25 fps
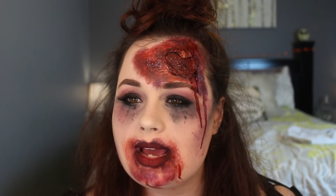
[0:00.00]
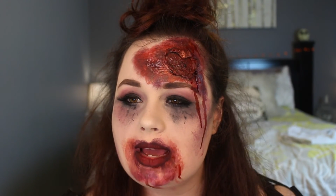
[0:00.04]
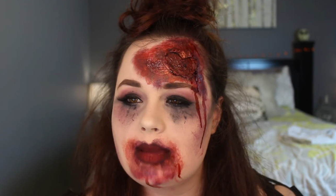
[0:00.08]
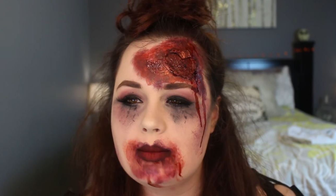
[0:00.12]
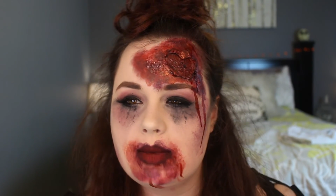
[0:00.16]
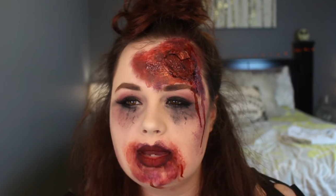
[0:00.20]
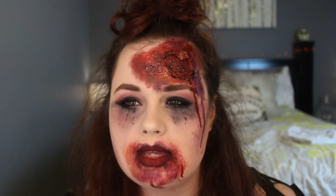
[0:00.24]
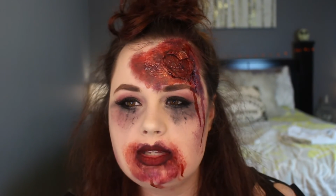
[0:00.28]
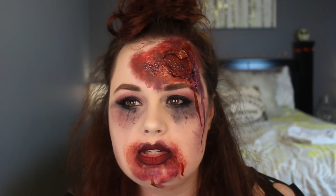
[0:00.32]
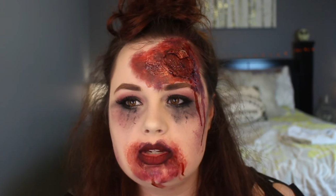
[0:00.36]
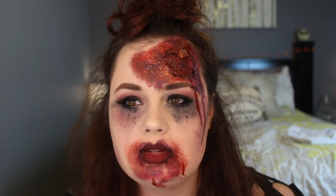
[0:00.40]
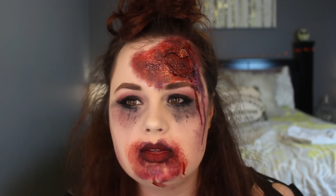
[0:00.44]
I
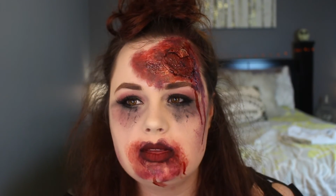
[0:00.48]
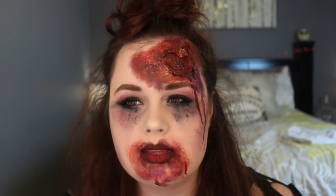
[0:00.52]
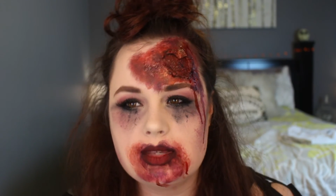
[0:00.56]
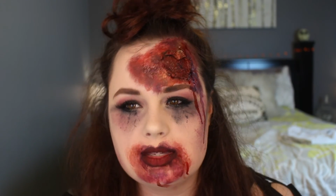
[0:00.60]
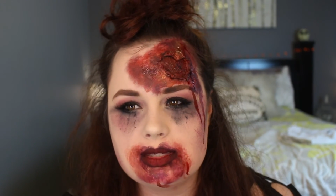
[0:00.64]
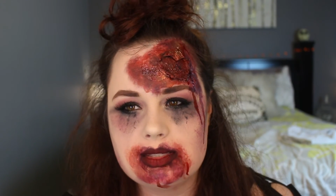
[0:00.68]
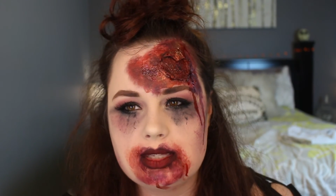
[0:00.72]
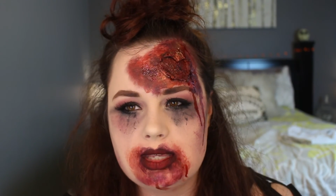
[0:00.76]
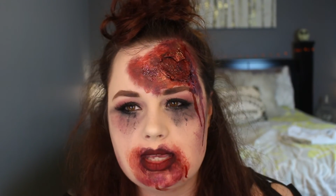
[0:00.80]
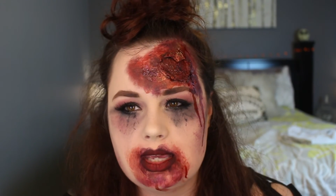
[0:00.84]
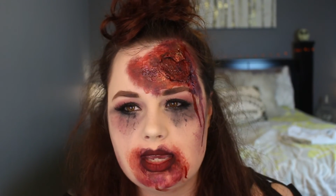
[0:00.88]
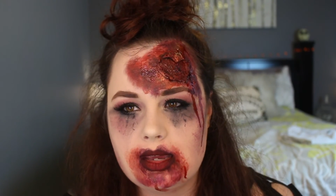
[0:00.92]
might do
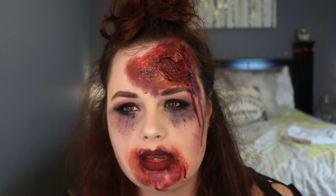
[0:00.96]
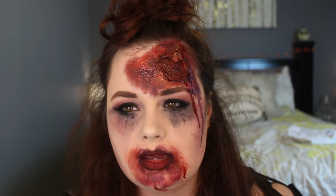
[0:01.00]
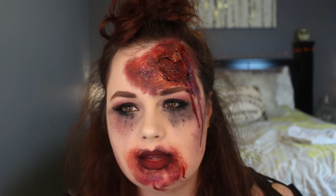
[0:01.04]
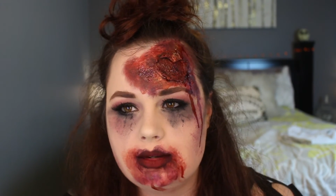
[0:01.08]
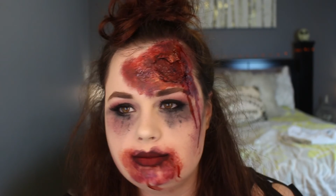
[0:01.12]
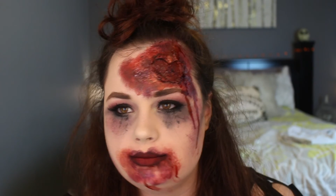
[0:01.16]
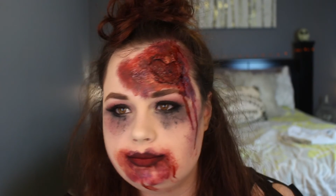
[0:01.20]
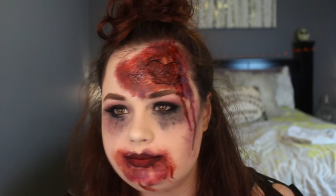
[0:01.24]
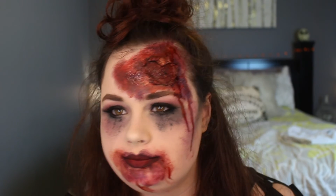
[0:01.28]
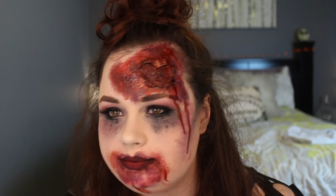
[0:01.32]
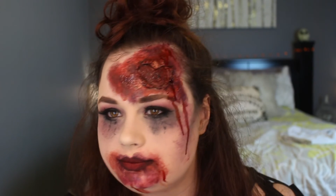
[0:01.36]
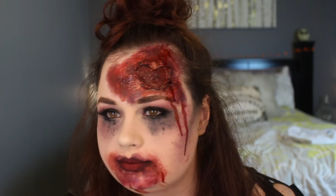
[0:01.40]
this
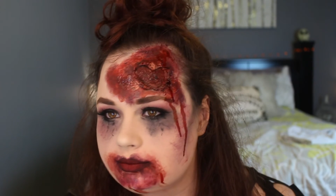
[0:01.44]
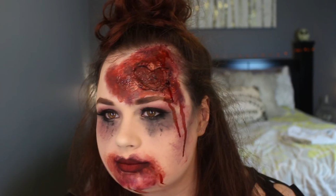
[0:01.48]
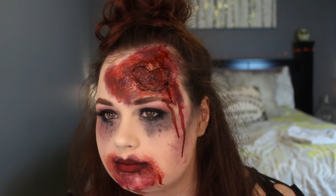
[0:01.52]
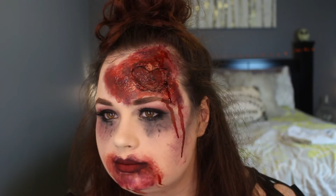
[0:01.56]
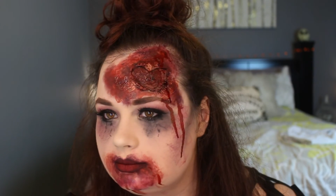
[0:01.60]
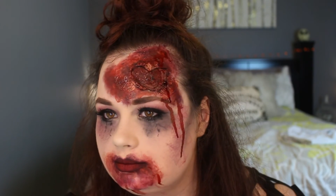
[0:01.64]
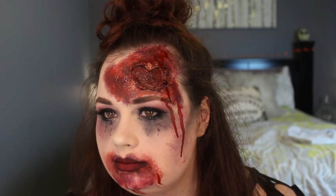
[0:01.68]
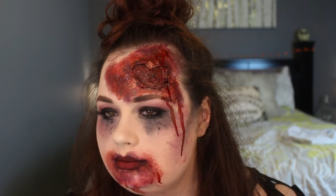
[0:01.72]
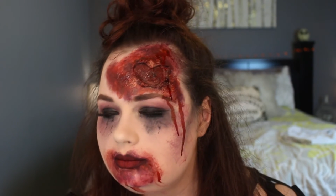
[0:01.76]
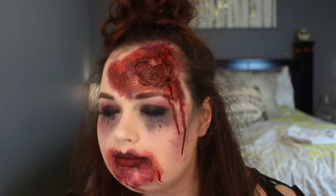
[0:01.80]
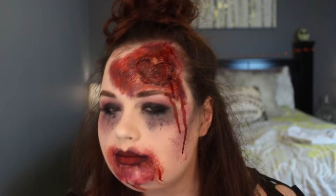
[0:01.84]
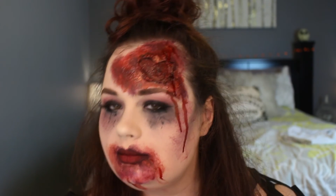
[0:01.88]
again
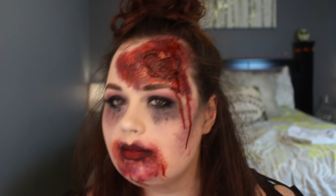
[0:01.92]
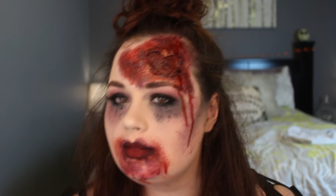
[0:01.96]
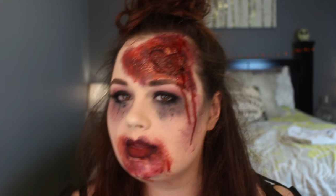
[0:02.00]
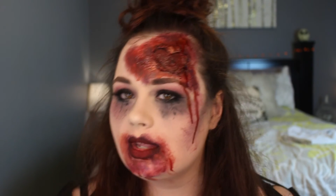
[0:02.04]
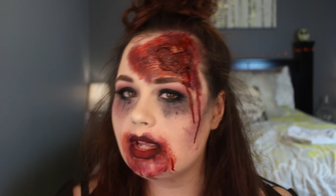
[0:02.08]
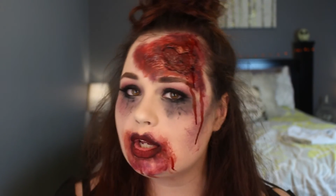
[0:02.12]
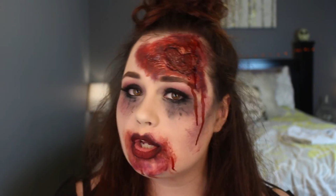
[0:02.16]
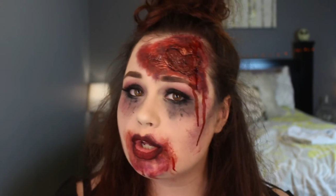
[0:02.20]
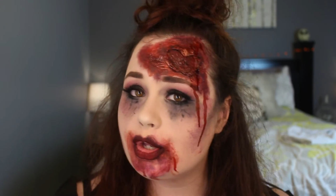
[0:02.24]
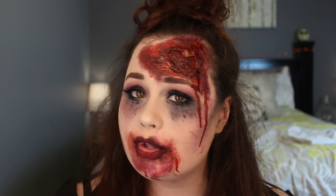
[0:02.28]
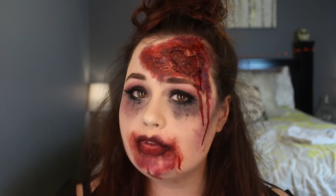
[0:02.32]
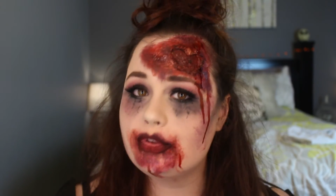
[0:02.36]

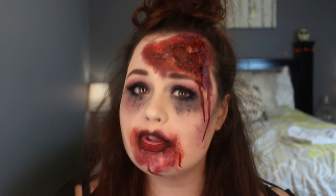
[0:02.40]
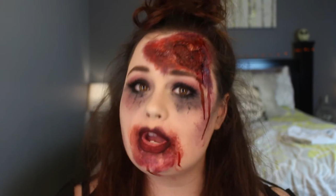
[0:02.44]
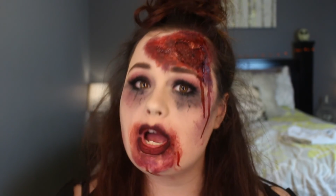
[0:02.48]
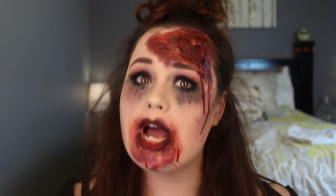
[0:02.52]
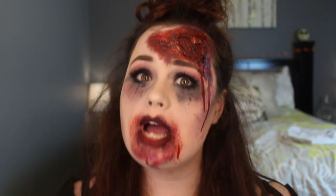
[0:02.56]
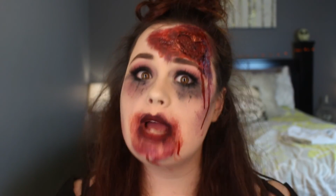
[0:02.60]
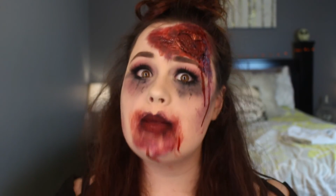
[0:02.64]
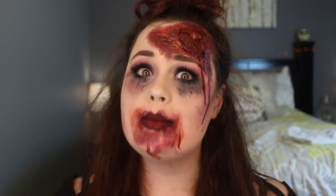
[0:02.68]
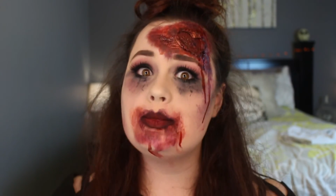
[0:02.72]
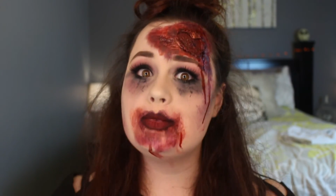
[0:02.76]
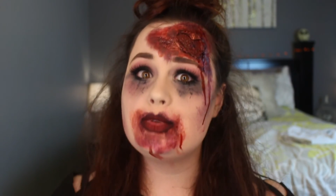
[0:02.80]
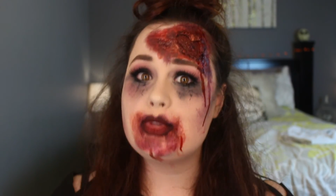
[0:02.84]
because
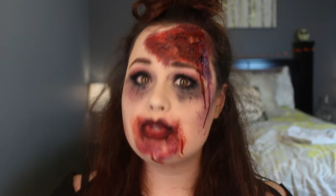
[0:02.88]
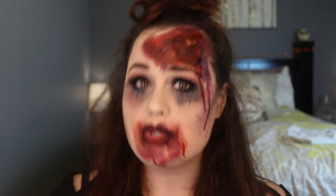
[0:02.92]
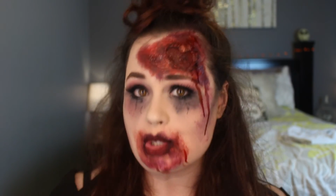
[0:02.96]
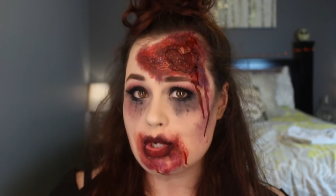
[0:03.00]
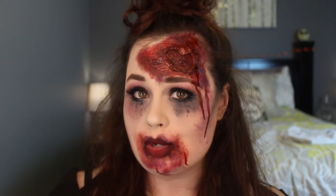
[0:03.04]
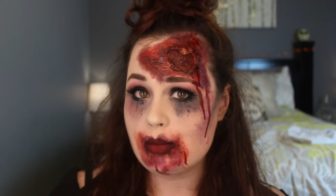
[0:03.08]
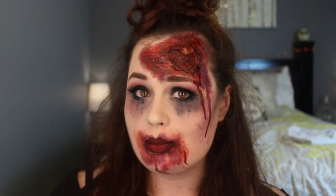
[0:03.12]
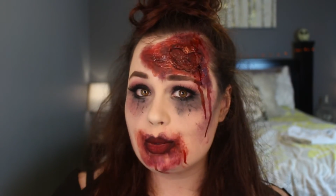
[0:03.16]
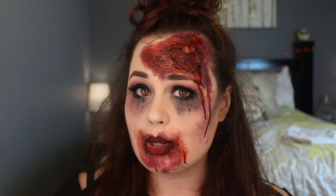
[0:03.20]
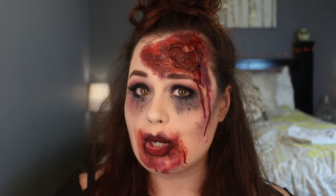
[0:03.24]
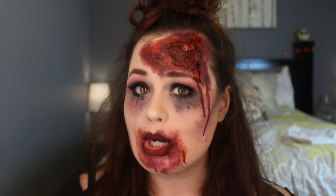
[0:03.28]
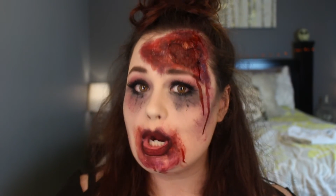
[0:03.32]
I'm
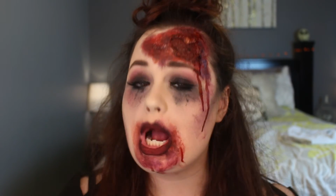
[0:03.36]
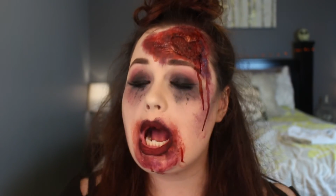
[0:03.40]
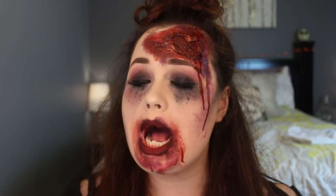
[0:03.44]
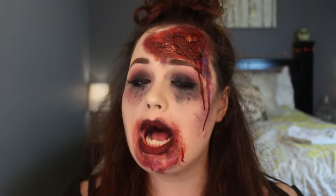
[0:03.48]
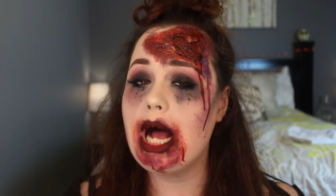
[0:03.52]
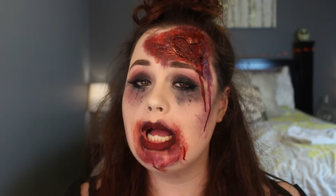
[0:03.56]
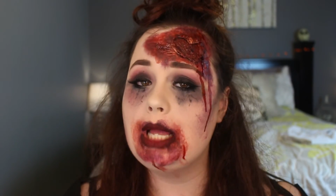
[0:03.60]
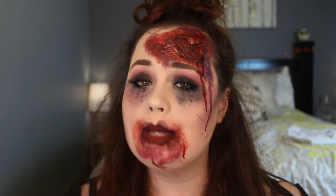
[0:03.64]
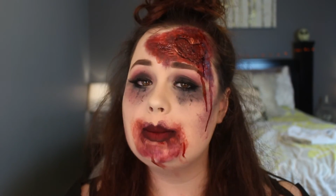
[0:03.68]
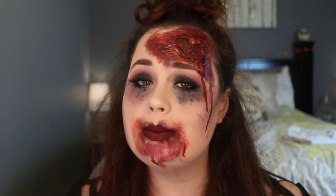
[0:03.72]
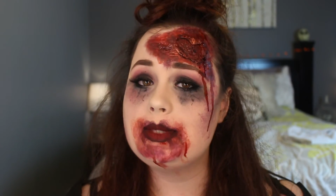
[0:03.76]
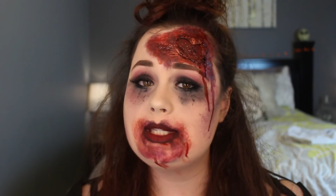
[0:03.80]
super
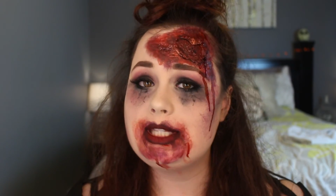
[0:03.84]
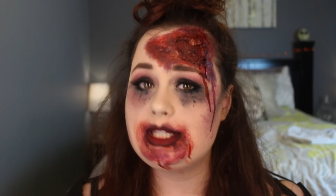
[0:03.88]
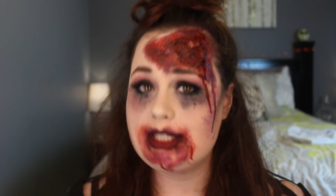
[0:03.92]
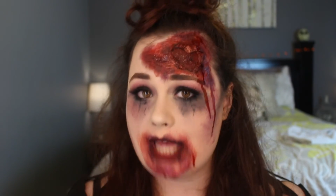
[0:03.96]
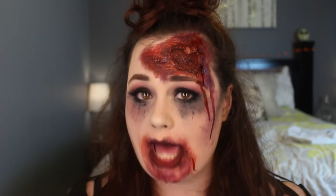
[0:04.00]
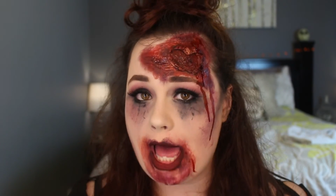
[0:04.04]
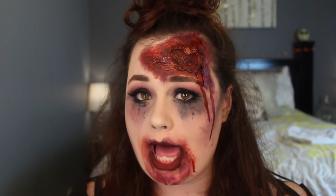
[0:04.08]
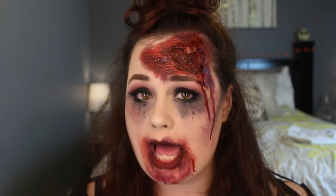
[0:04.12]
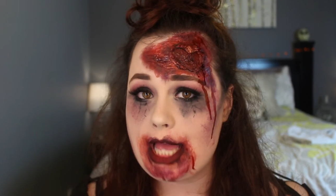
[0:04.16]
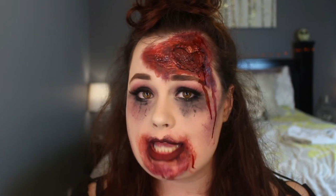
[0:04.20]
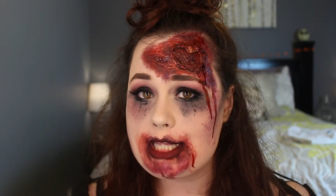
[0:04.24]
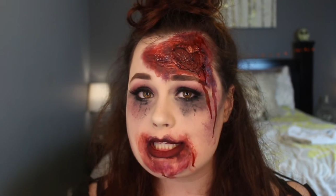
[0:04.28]

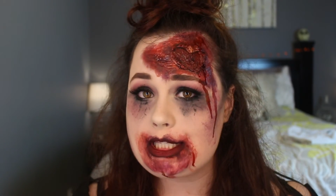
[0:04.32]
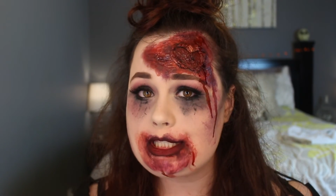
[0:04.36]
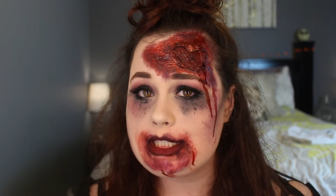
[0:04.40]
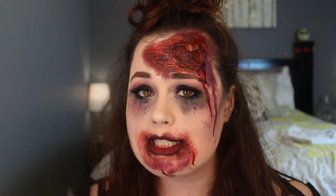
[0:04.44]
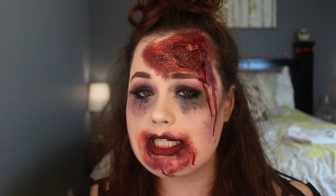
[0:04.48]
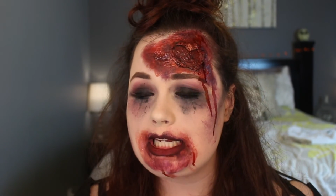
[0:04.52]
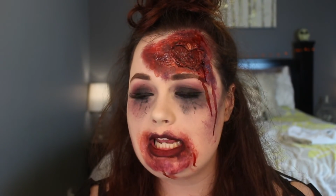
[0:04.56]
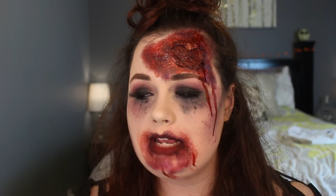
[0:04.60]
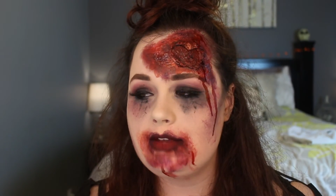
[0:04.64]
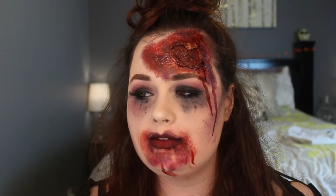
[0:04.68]
obsessed,